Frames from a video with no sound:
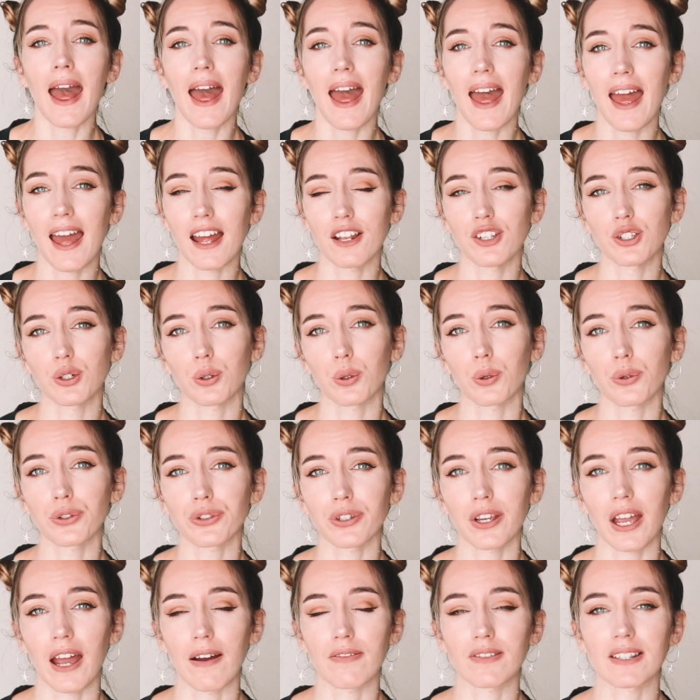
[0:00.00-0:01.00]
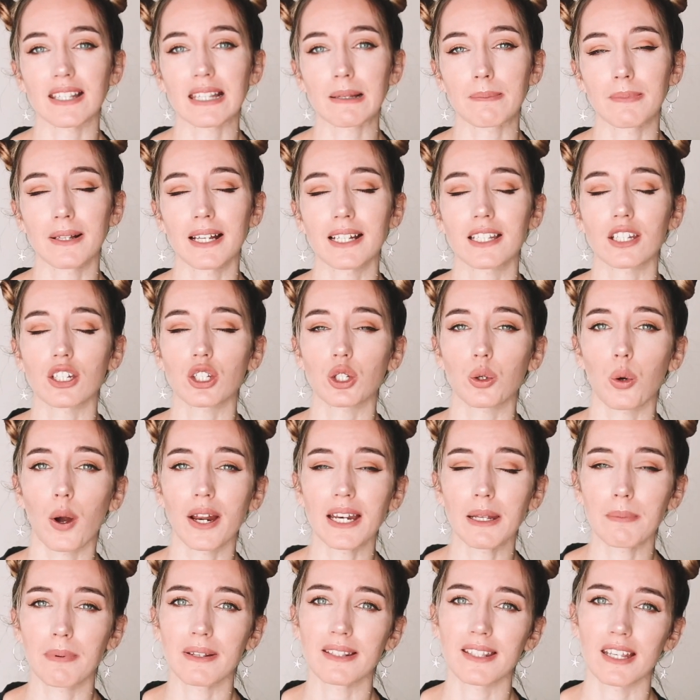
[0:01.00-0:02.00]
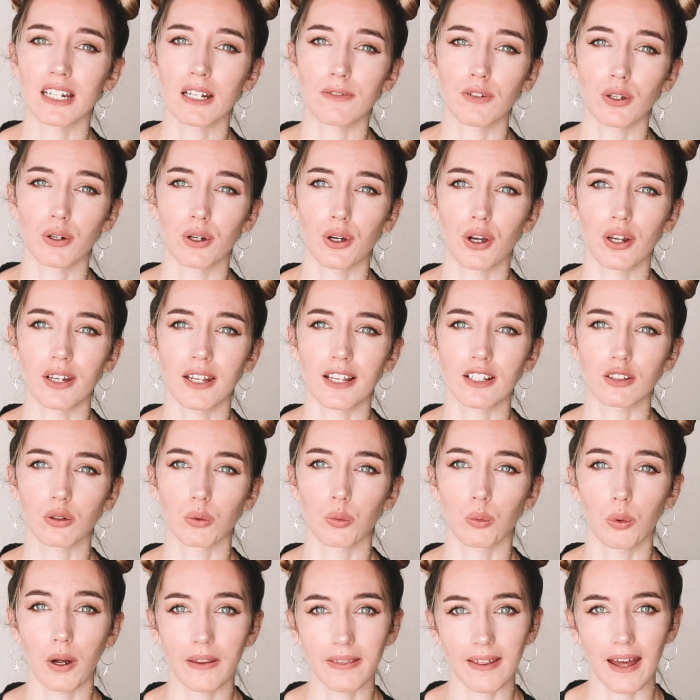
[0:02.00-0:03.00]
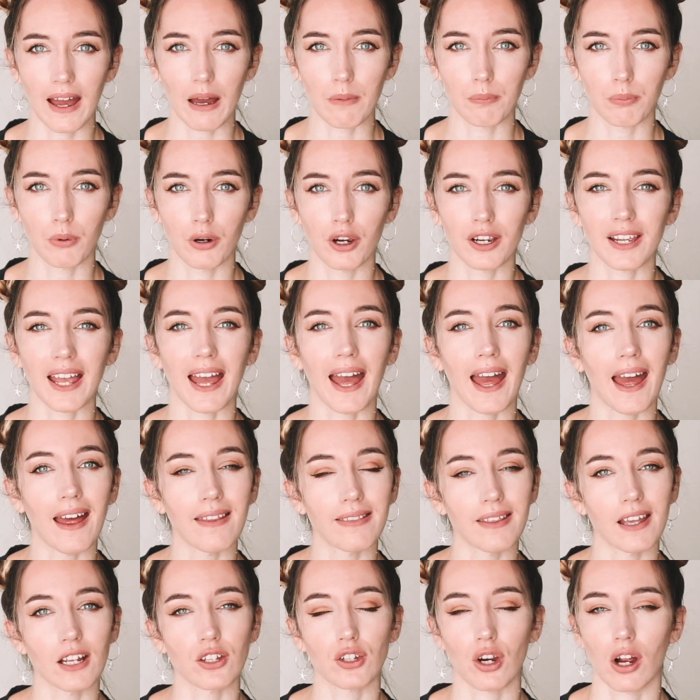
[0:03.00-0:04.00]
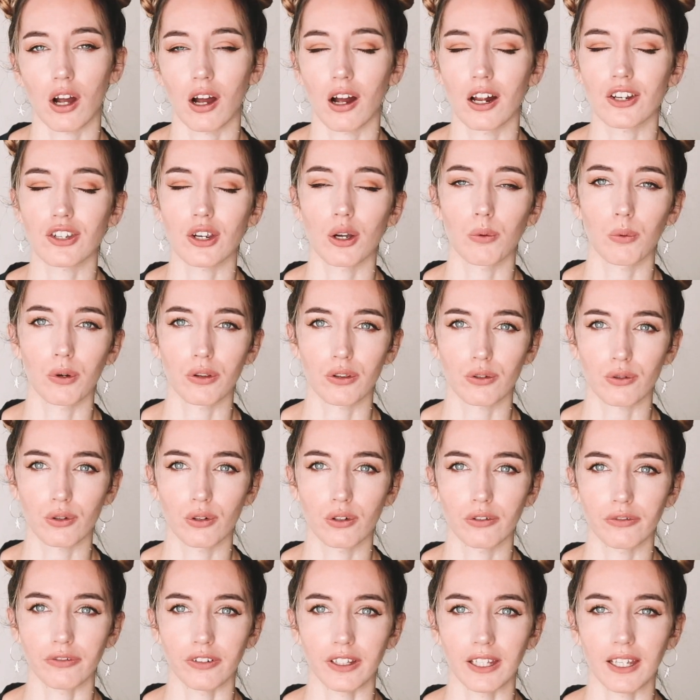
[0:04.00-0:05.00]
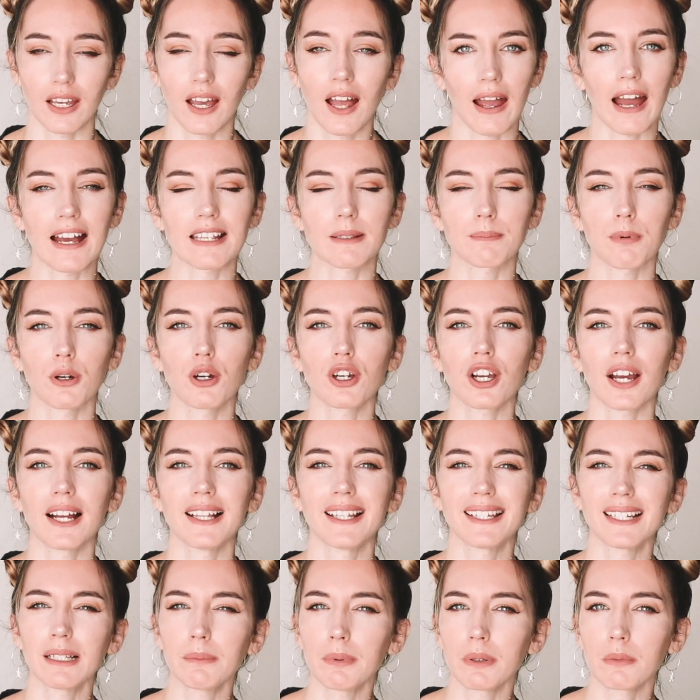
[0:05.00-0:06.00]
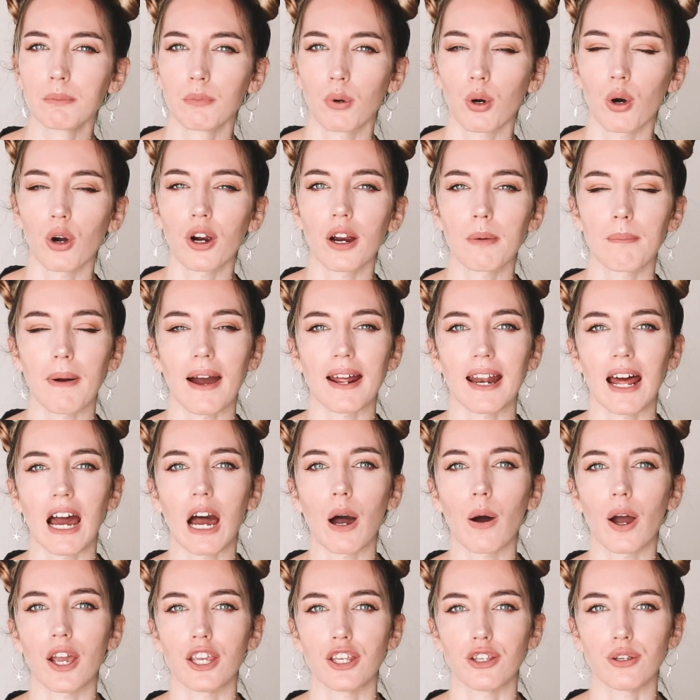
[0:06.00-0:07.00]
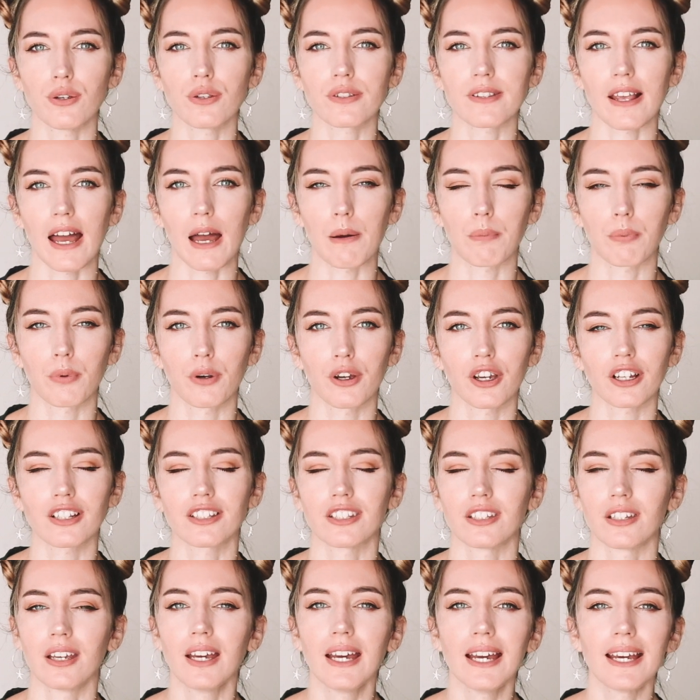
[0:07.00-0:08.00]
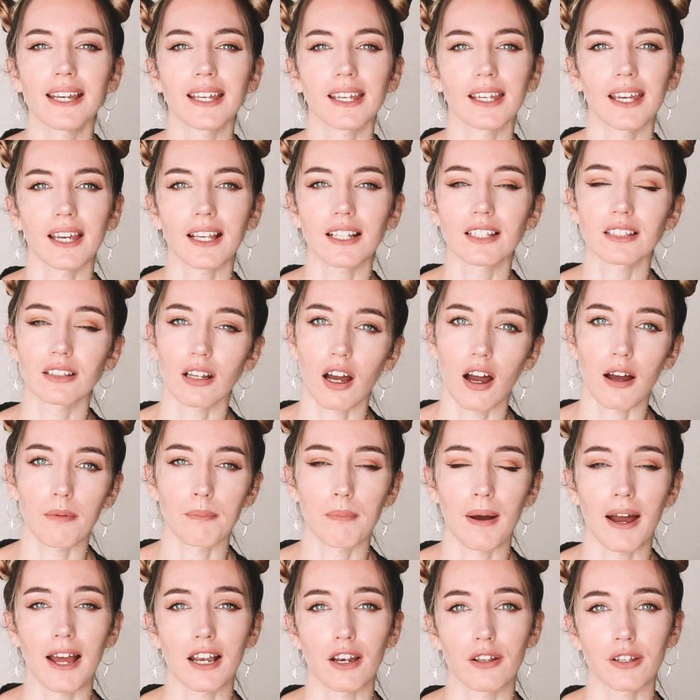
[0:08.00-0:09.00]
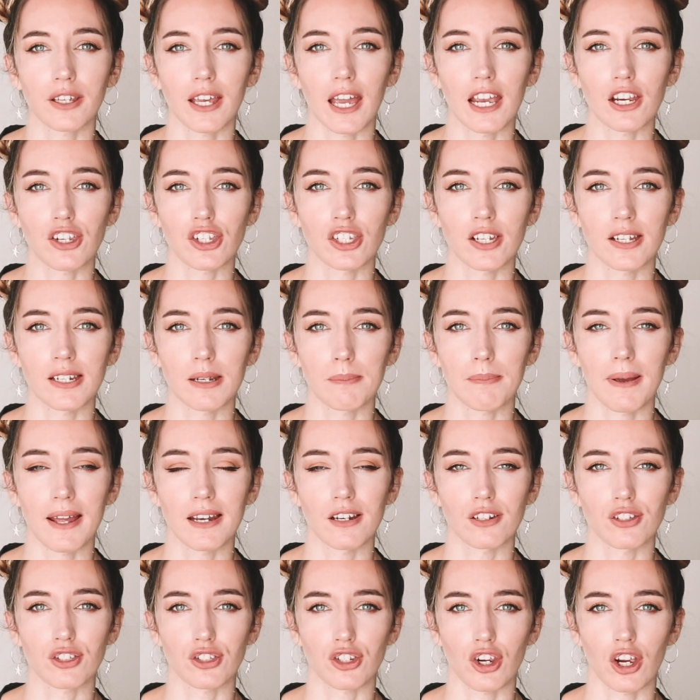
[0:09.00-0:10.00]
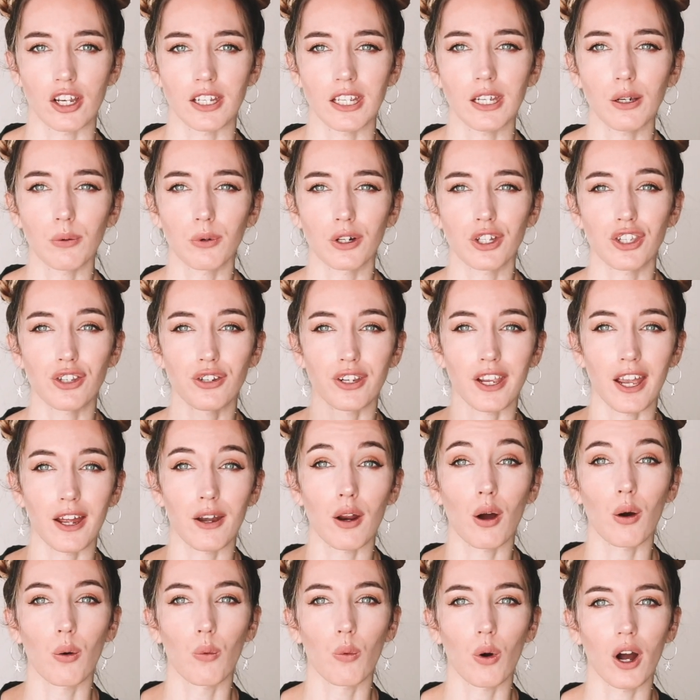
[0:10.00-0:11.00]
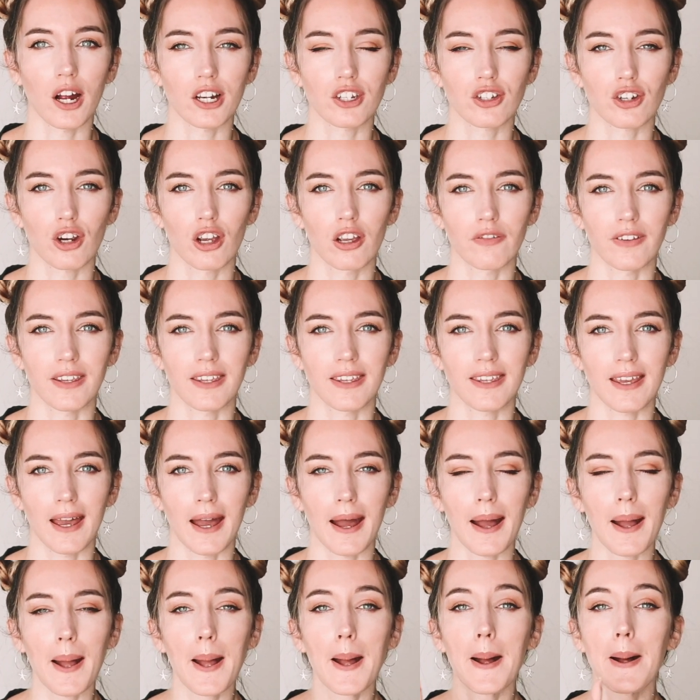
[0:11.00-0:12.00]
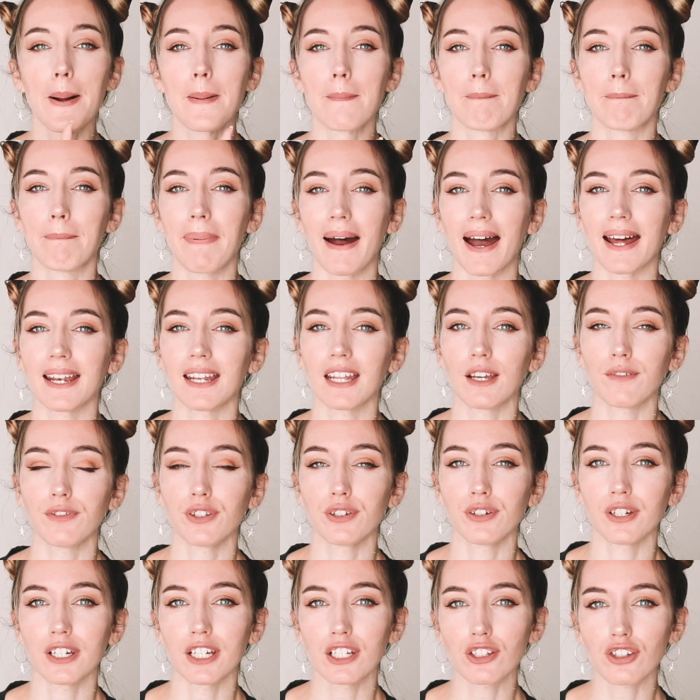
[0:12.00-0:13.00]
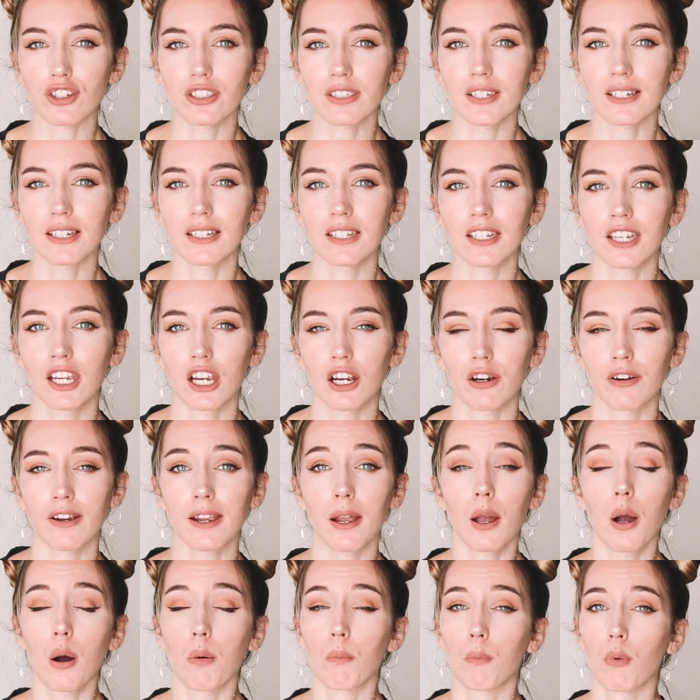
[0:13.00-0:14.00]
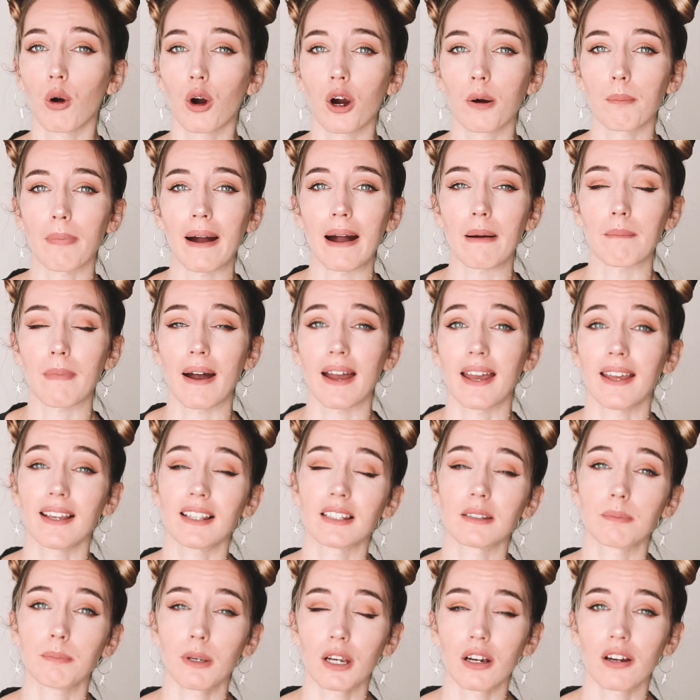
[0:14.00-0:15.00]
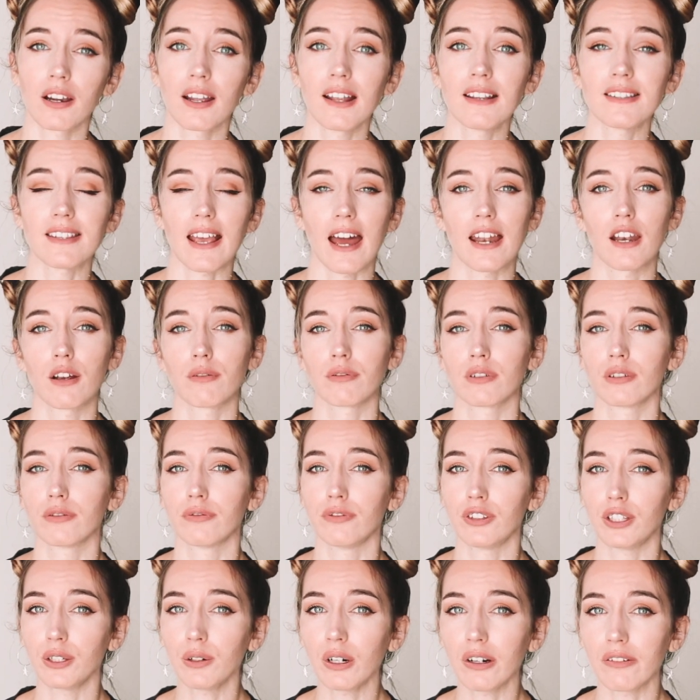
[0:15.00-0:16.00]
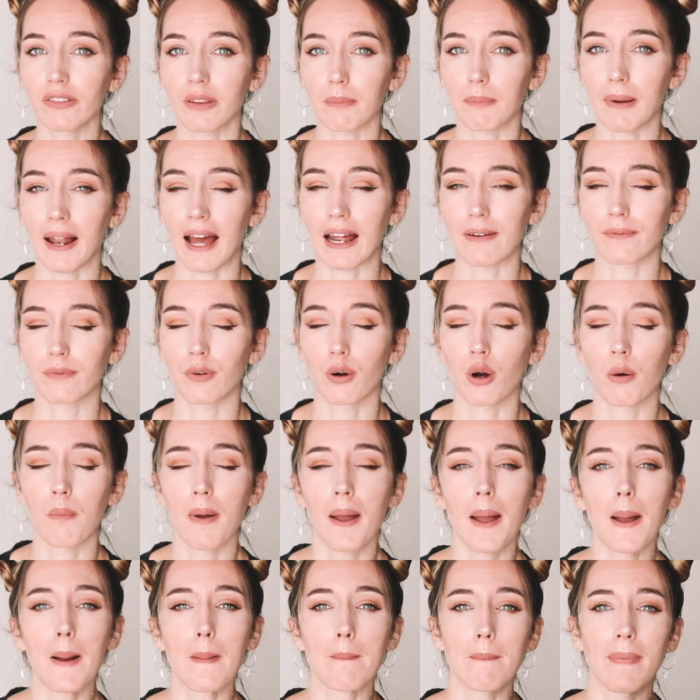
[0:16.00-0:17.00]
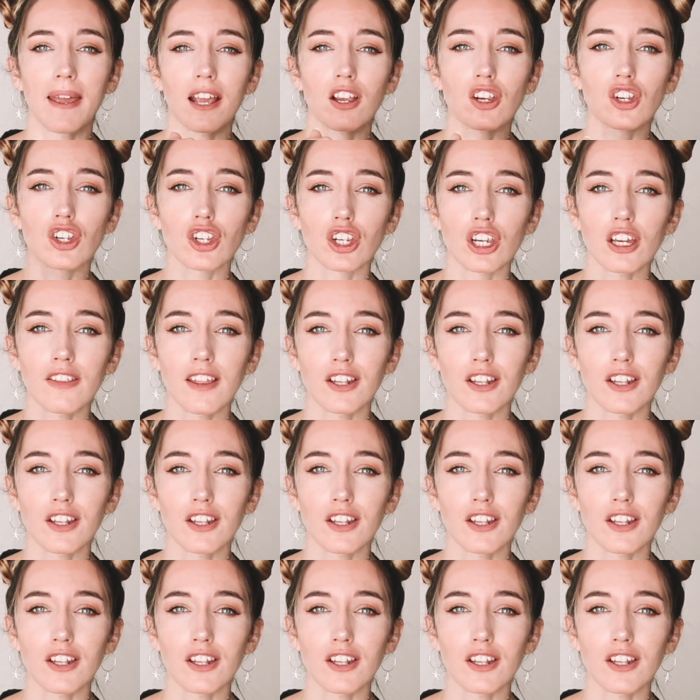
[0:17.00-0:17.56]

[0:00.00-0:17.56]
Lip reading: And you also have to split 20% of your earnings with Upwork and they charge a withdrawal fee. I spoke a little bit more about how I use Upwork to kickstart my location independence journey, which you can watch over here. But if you're interested in hearing more about my experience and a review of the platform, make sure